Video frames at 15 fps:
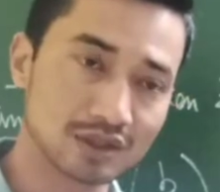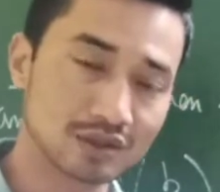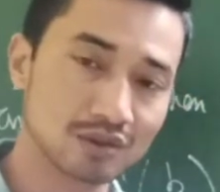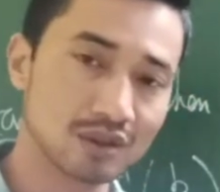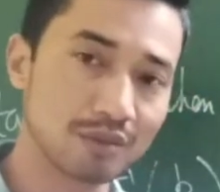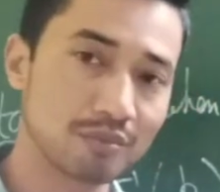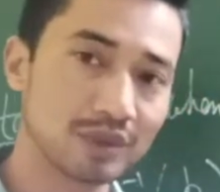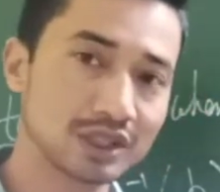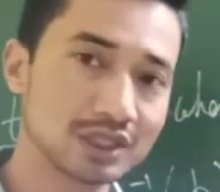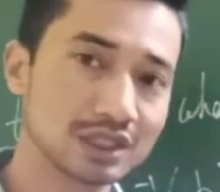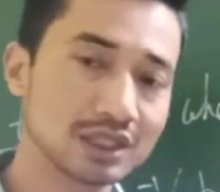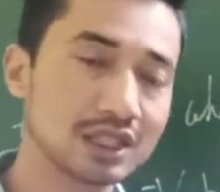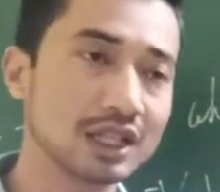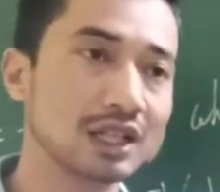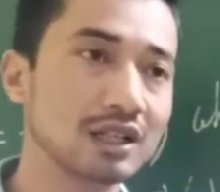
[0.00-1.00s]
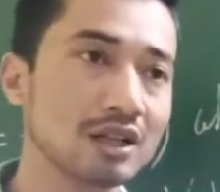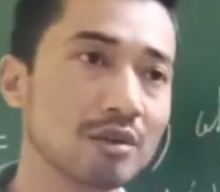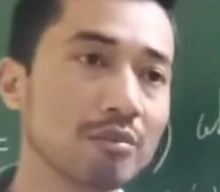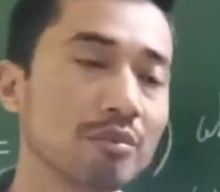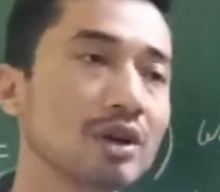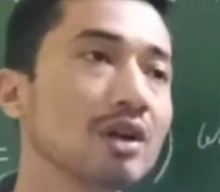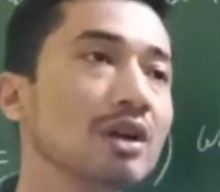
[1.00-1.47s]
So representing a
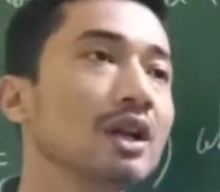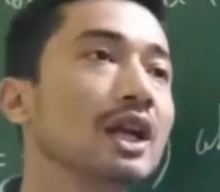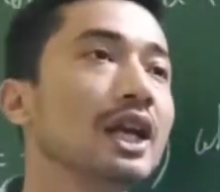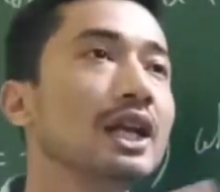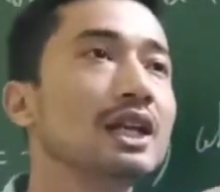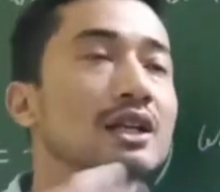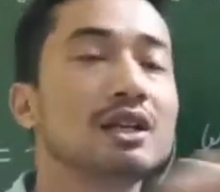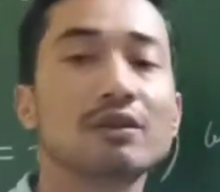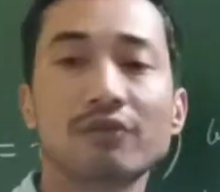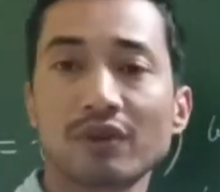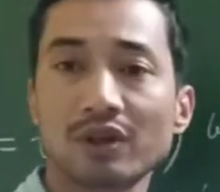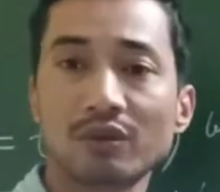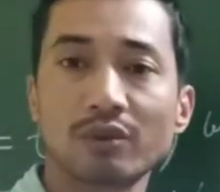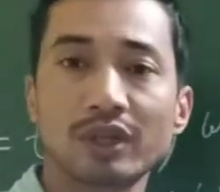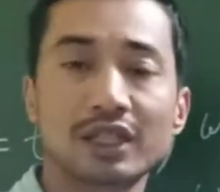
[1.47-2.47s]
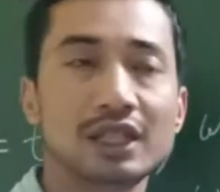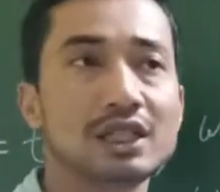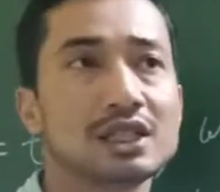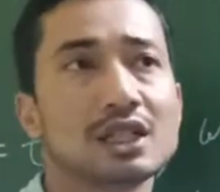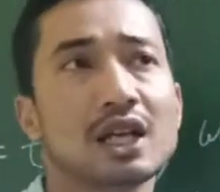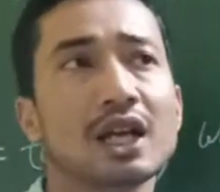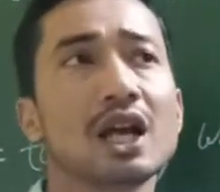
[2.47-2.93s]
number in a different way. That
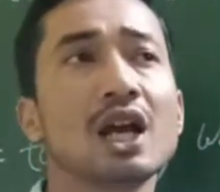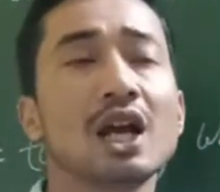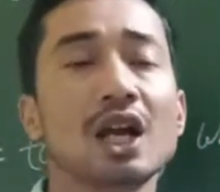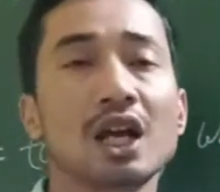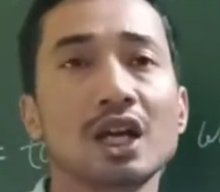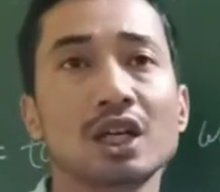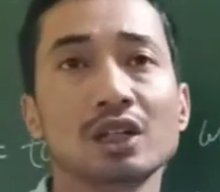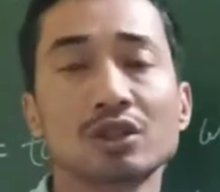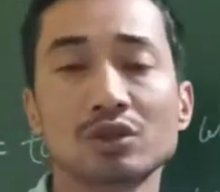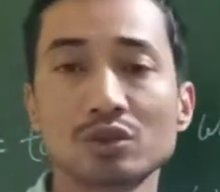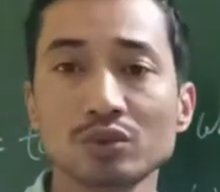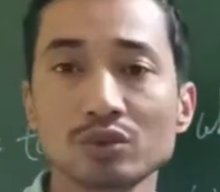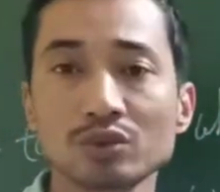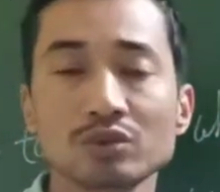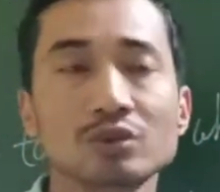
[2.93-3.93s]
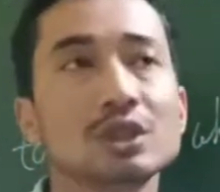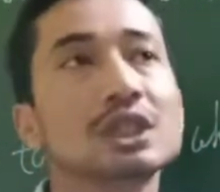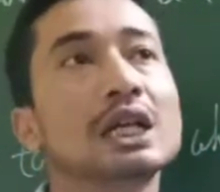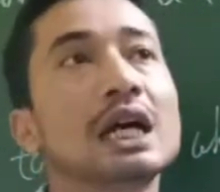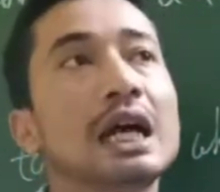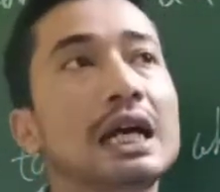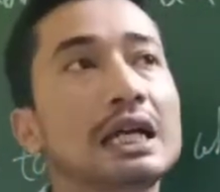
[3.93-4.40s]
is like 2,
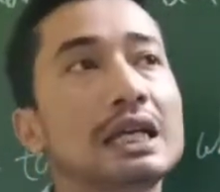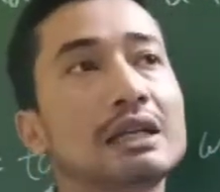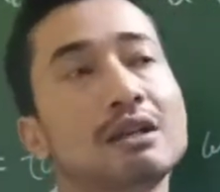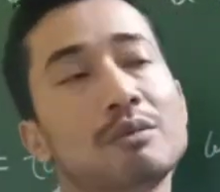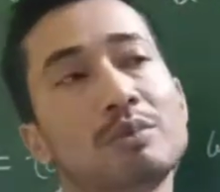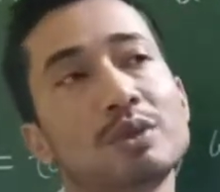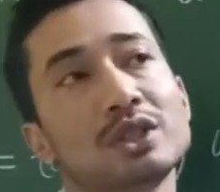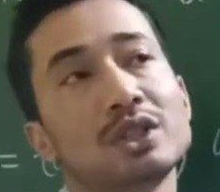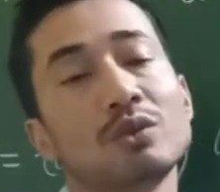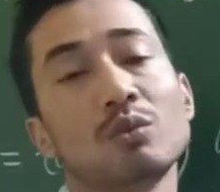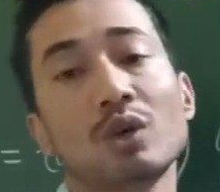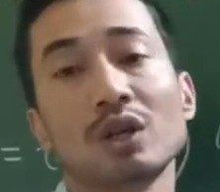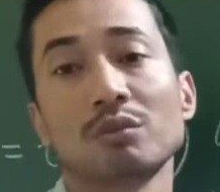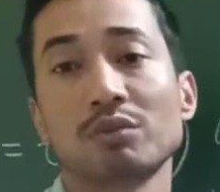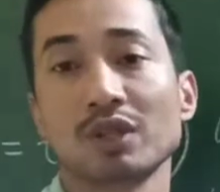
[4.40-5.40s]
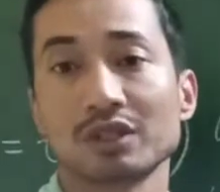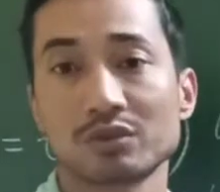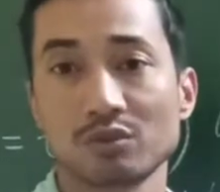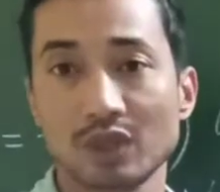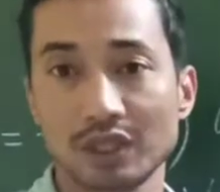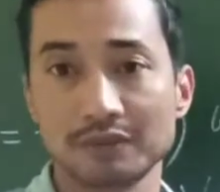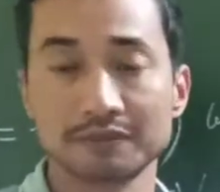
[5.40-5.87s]
I can represent 1 plus
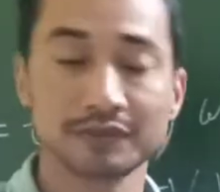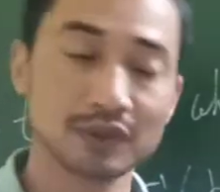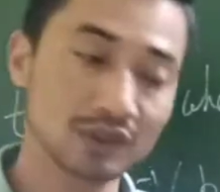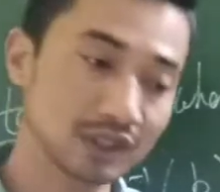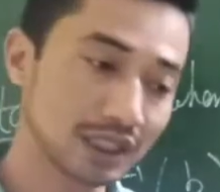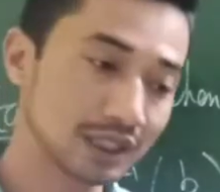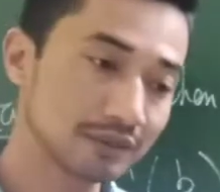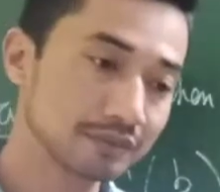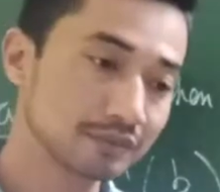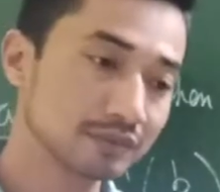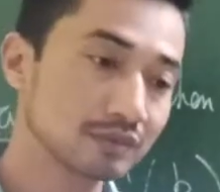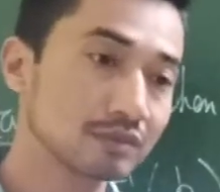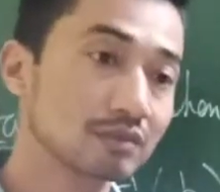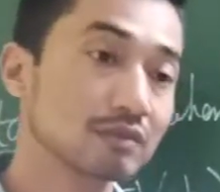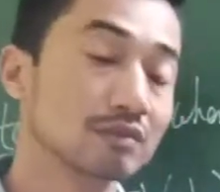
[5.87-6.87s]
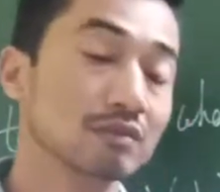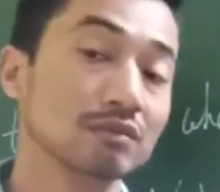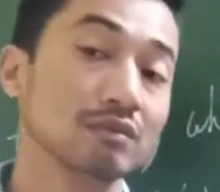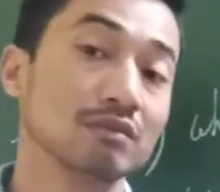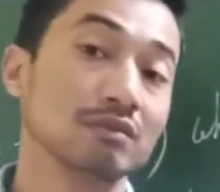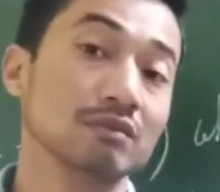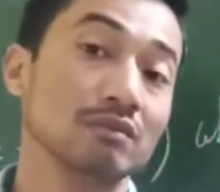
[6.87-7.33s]
1. Okay.
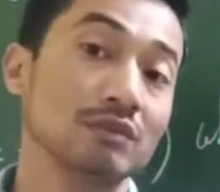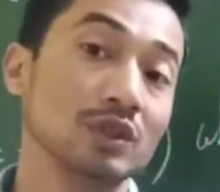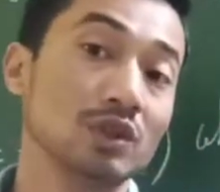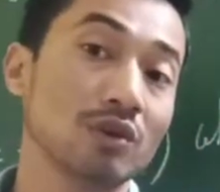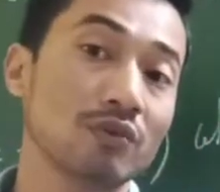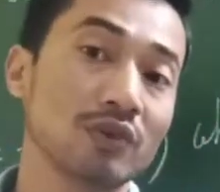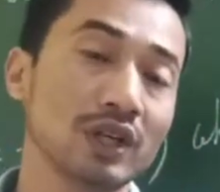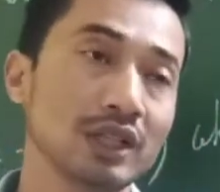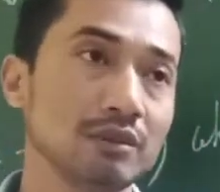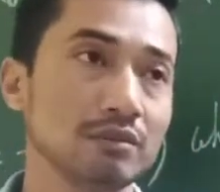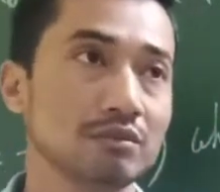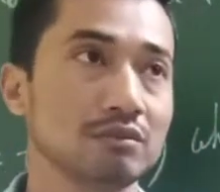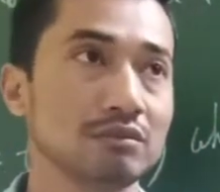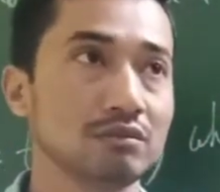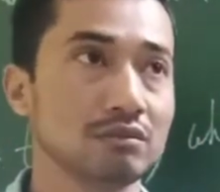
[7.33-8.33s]
Your friend